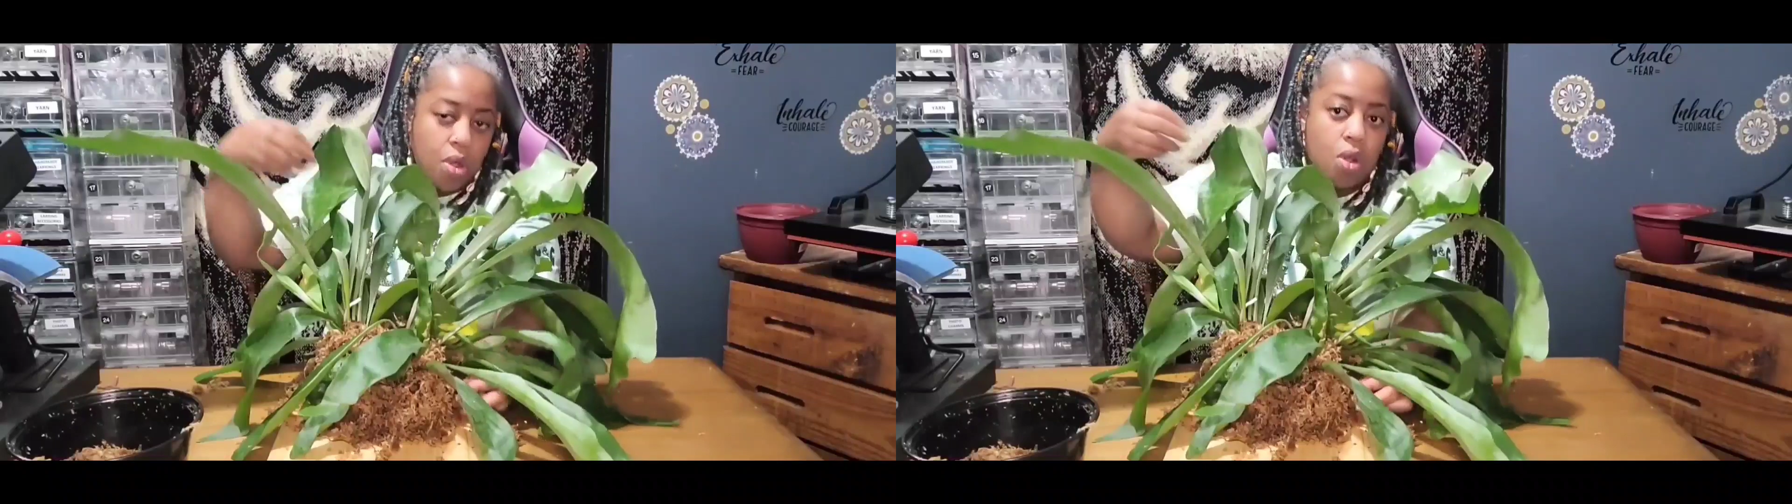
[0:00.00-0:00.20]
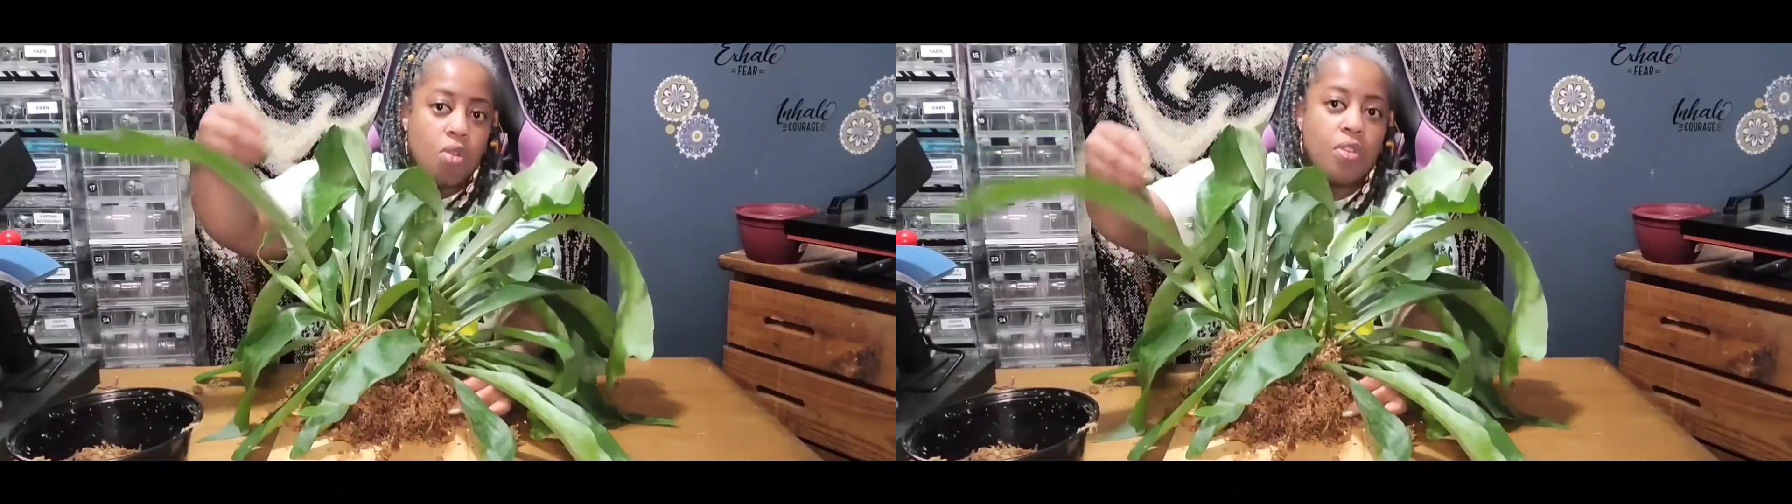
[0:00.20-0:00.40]

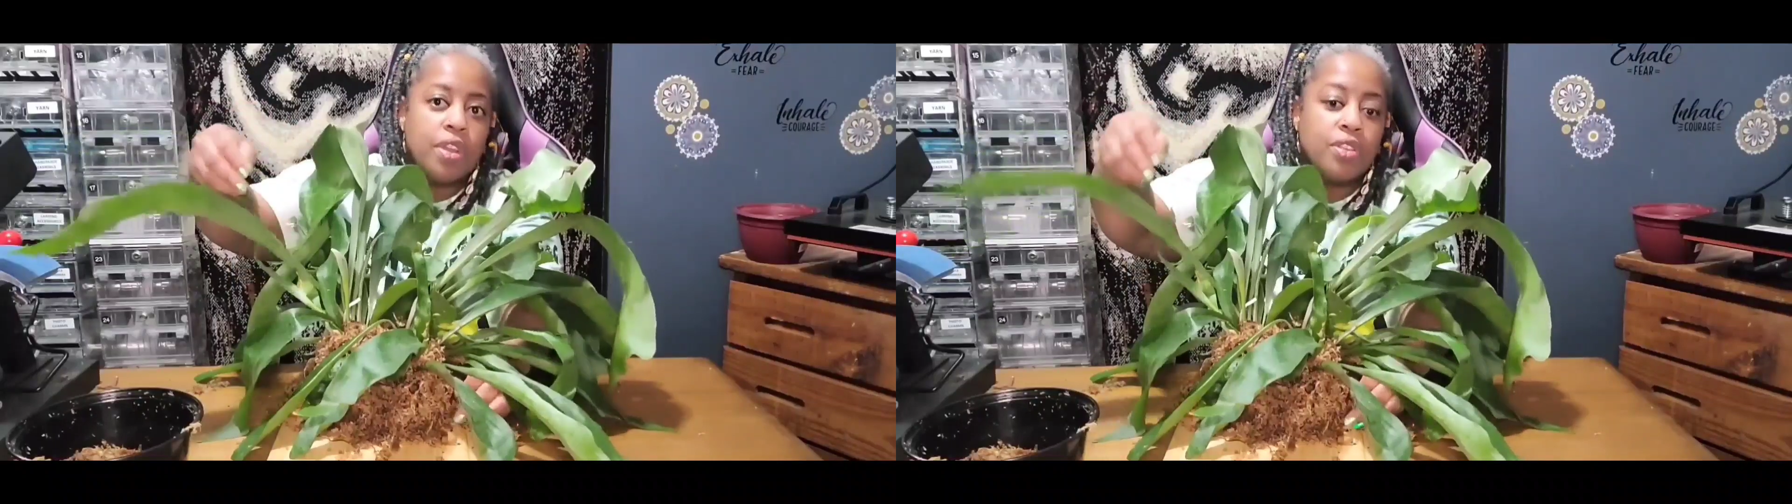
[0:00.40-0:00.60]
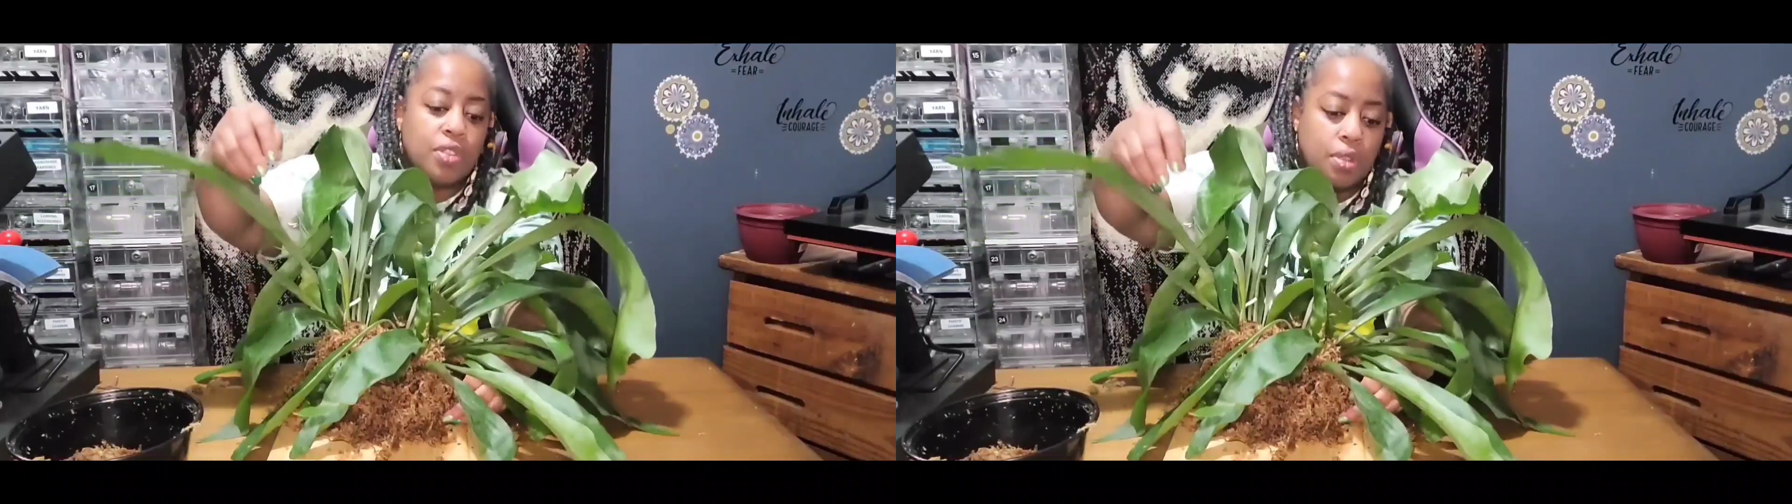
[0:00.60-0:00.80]
over
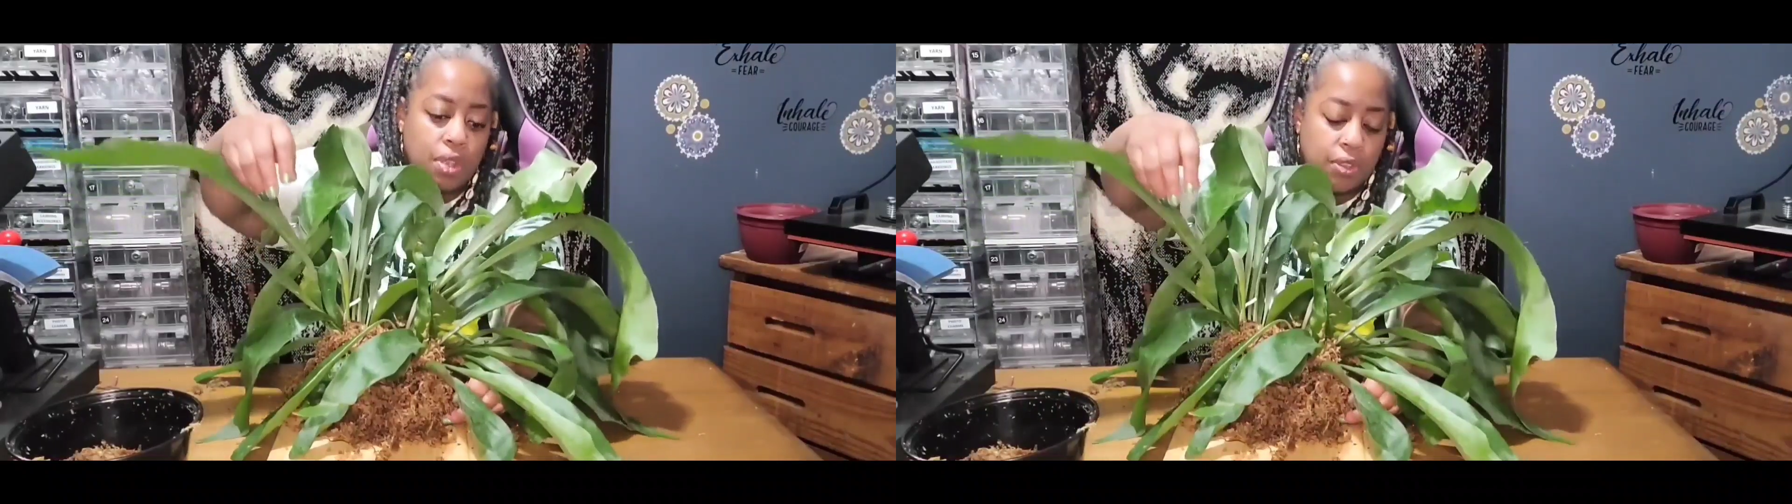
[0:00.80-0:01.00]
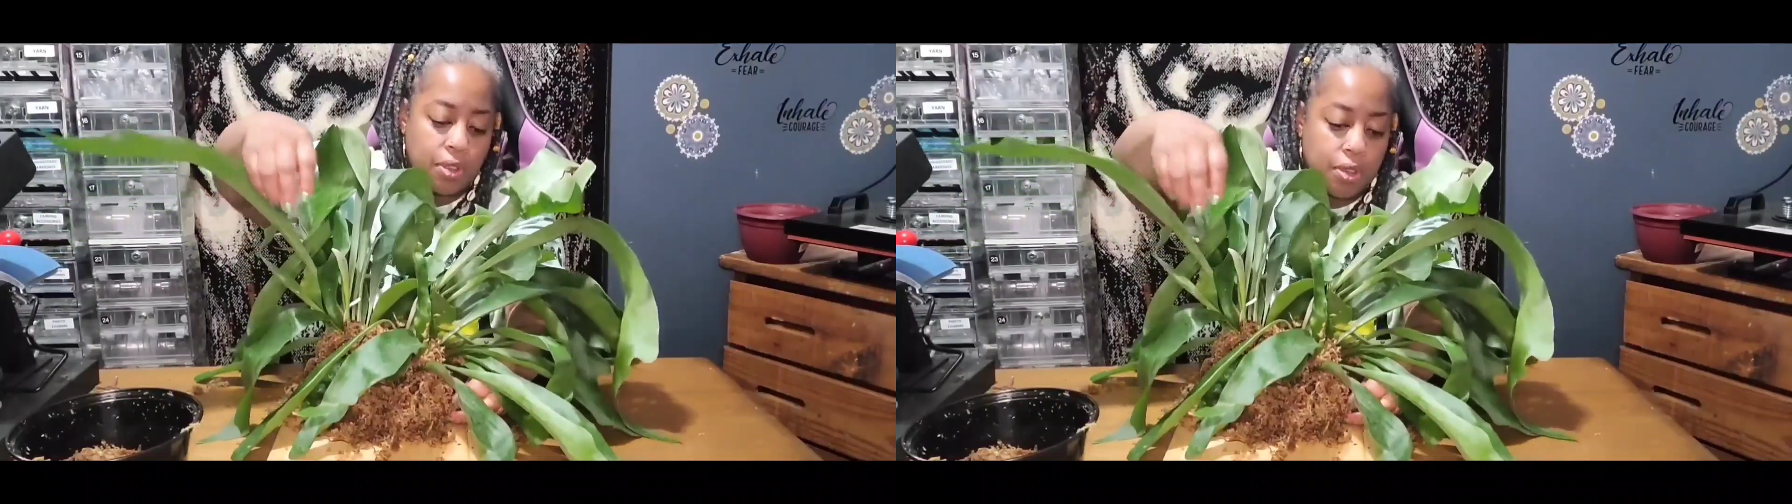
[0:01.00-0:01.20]
into
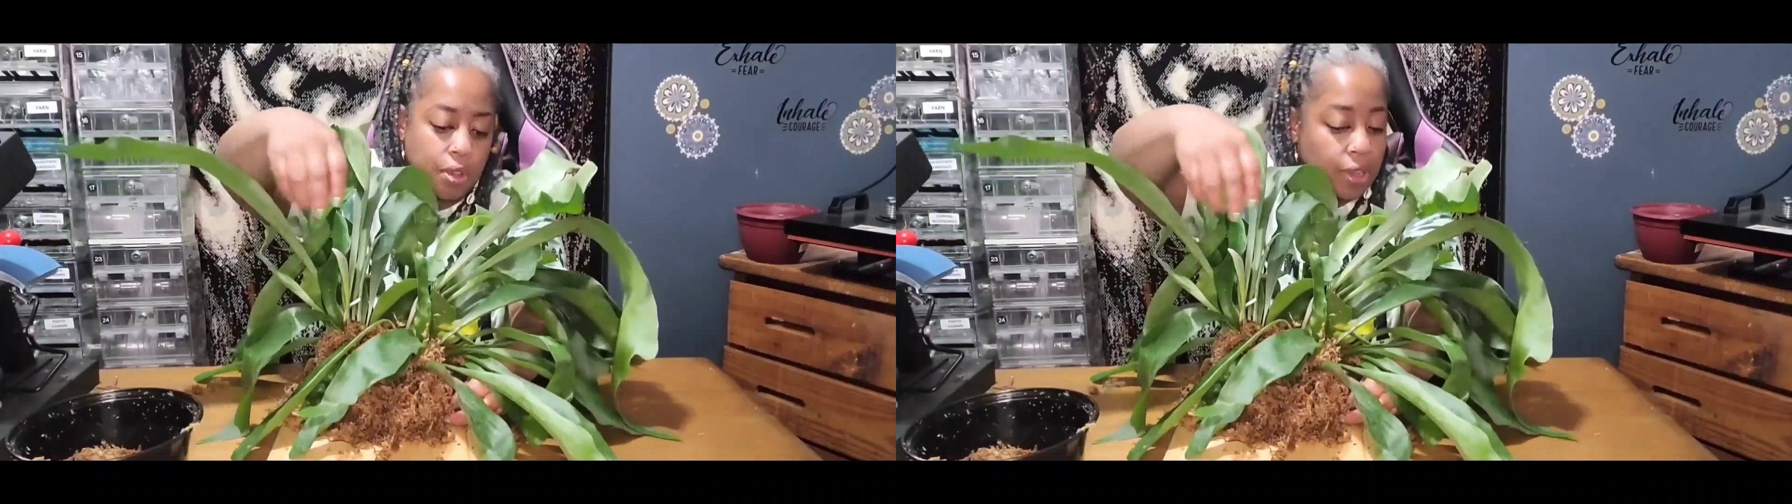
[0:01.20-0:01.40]
this hook.